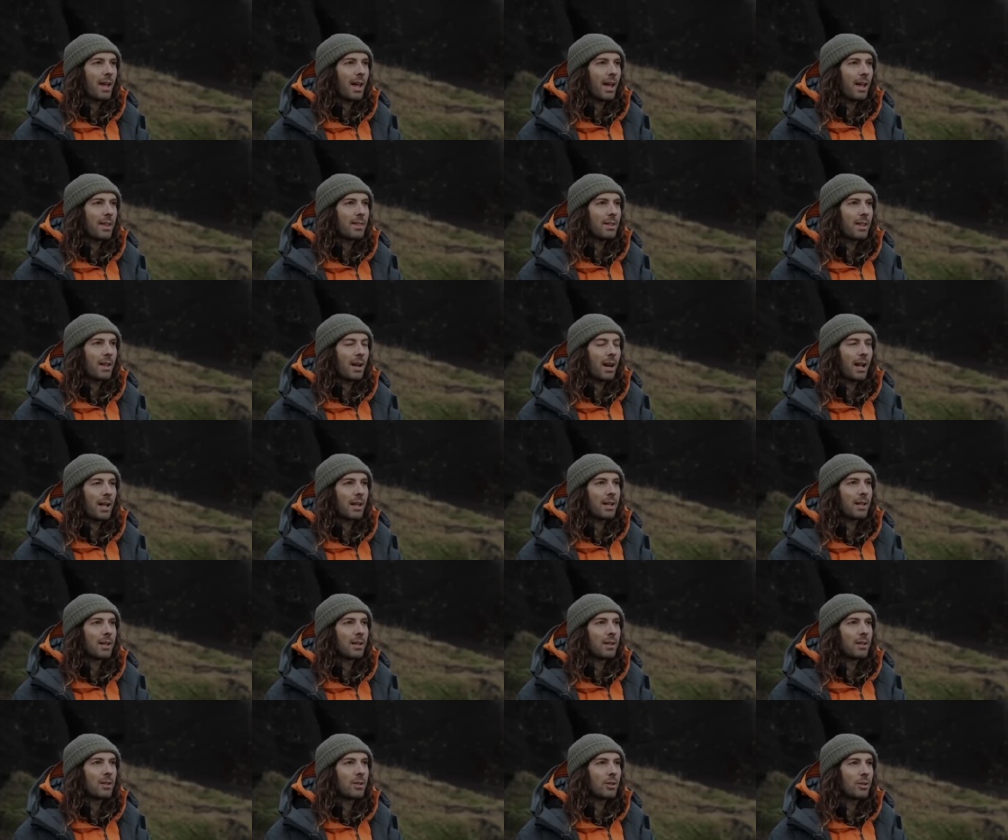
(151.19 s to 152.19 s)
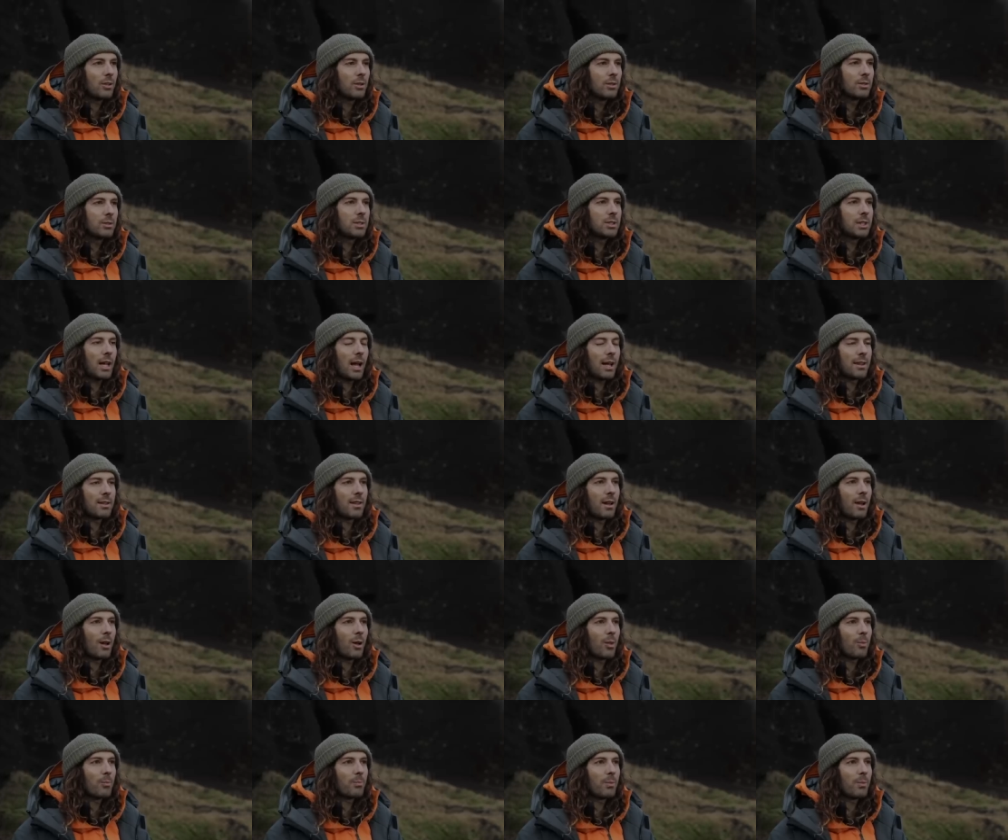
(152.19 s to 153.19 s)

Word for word: and that I can use that to help